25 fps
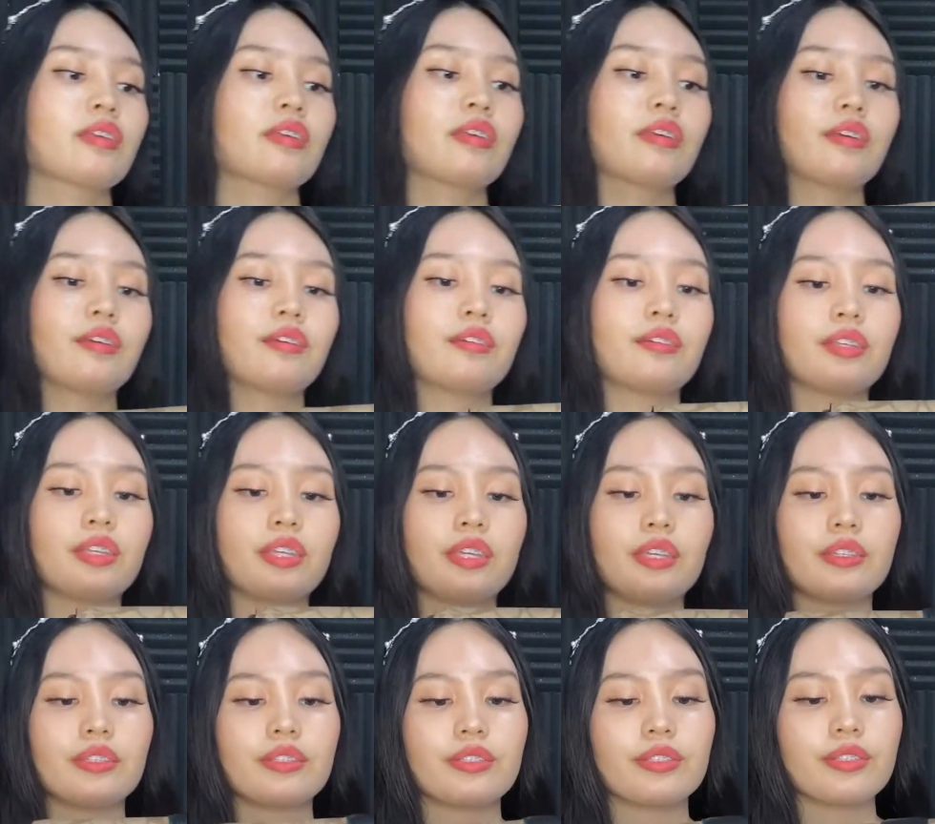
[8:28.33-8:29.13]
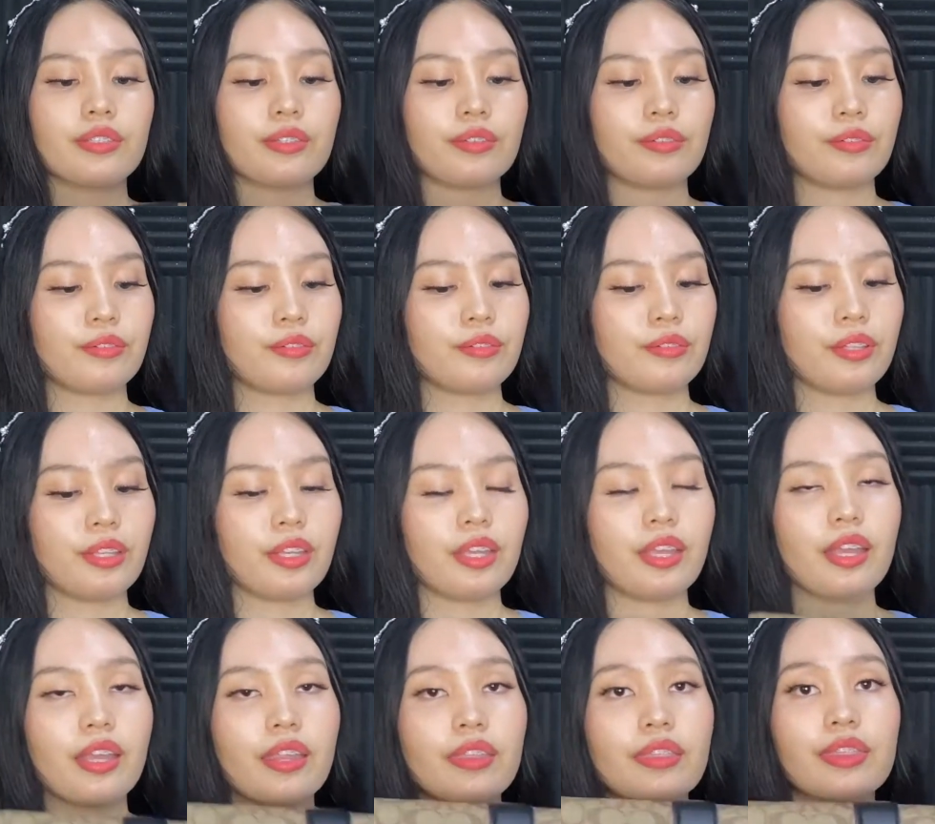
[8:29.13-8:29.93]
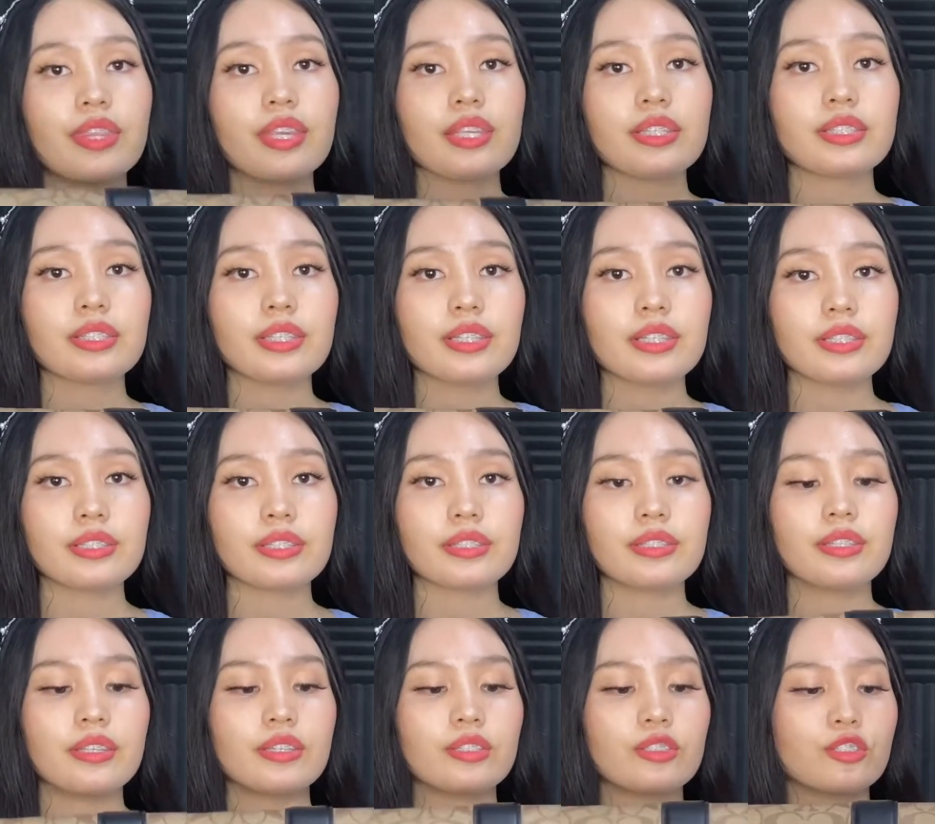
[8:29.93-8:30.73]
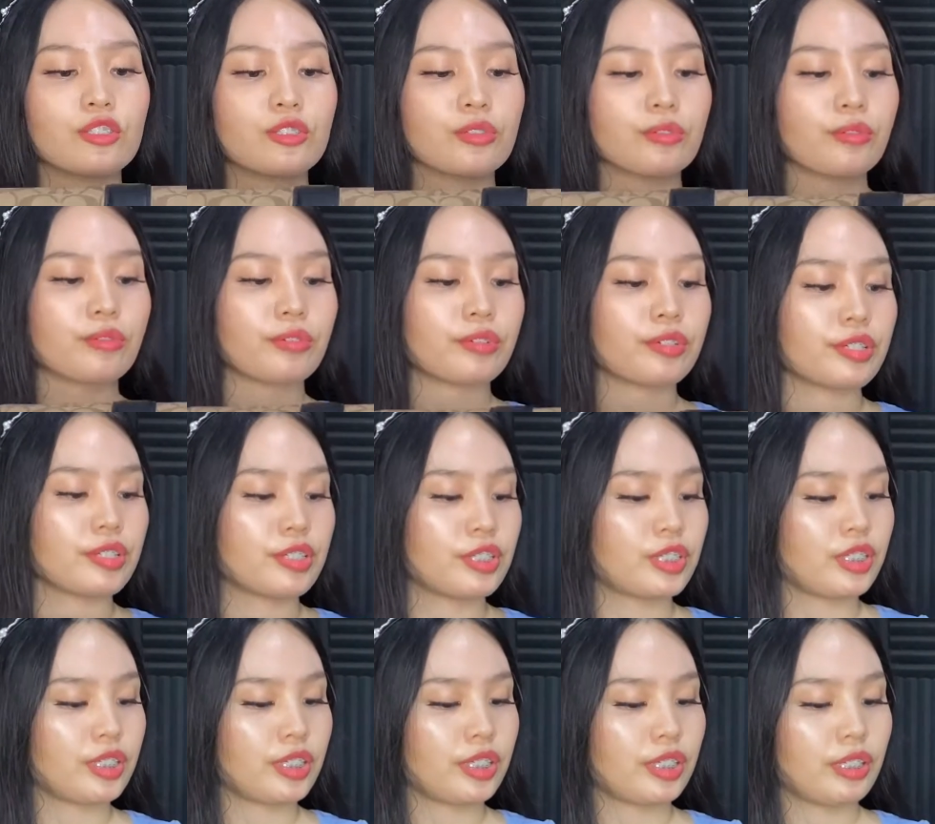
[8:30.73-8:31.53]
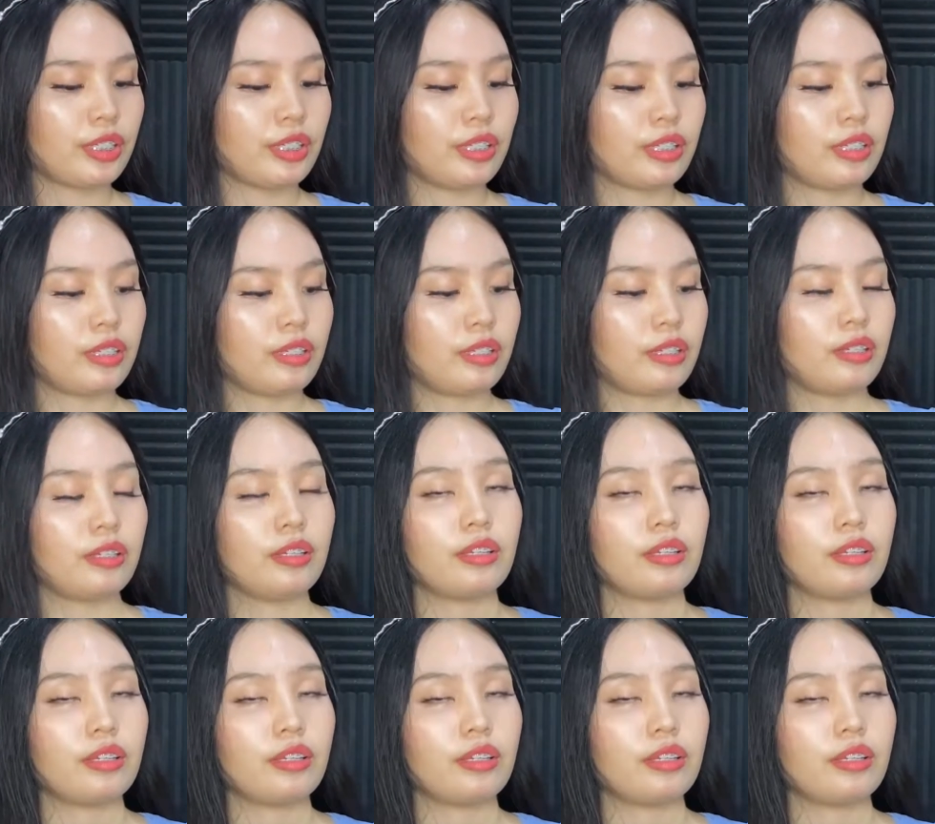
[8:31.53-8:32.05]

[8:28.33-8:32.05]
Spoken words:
Okay, so this is the Georgie